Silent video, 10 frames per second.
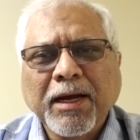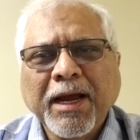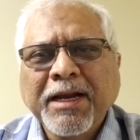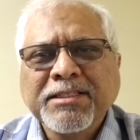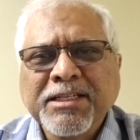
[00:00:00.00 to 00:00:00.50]

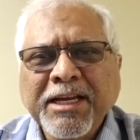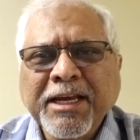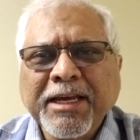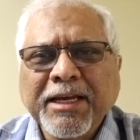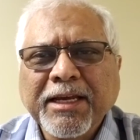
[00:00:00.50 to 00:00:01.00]
And
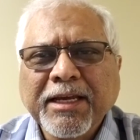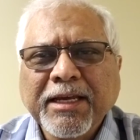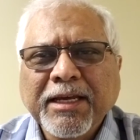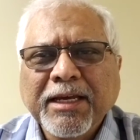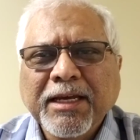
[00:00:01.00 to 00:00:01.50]
she
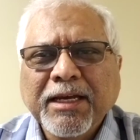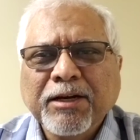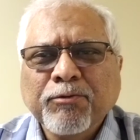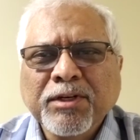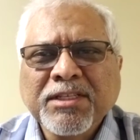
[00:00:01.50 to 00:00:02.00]

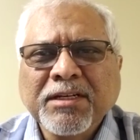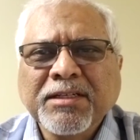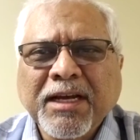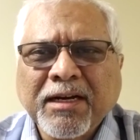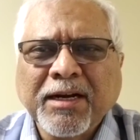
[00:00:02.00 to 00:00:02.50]
was
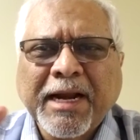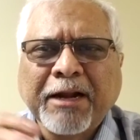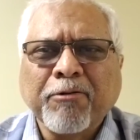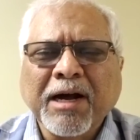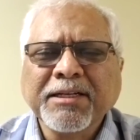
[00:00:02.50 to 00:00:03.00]
taken
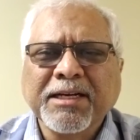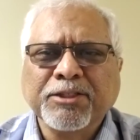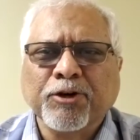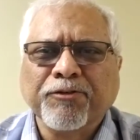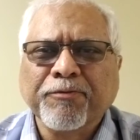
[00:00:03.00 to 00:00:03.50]

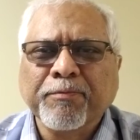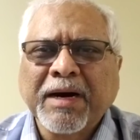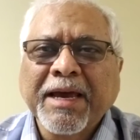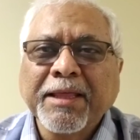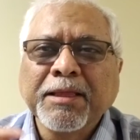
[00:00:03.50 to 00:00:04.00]
advantage of
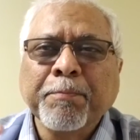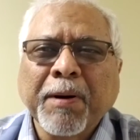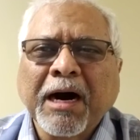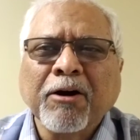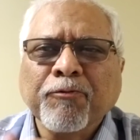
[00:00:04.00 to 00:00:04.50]
by the
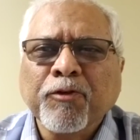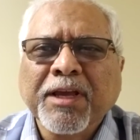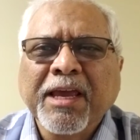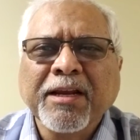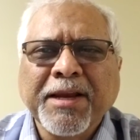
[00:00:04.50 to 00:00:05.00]
powerful
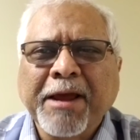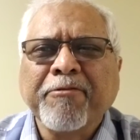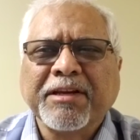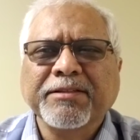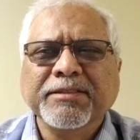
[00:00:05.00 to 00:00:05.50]
King
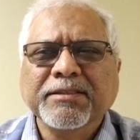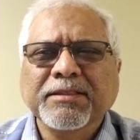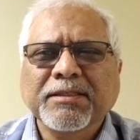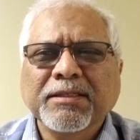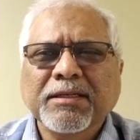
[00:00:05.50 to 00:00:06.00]
David.
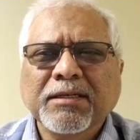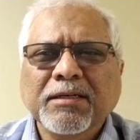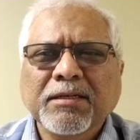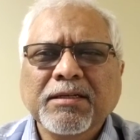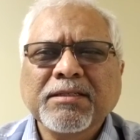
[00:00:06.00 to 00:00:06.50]

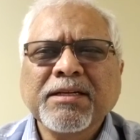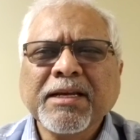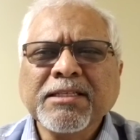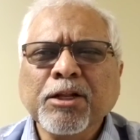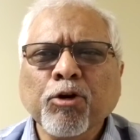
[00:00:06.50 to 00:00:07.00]
She
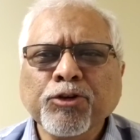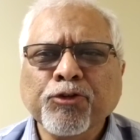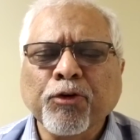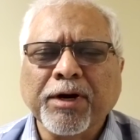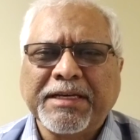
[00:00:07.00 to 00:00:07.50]
has no
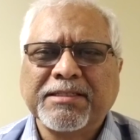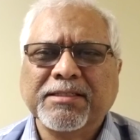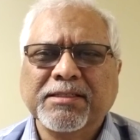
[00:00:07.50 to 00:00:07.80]
choice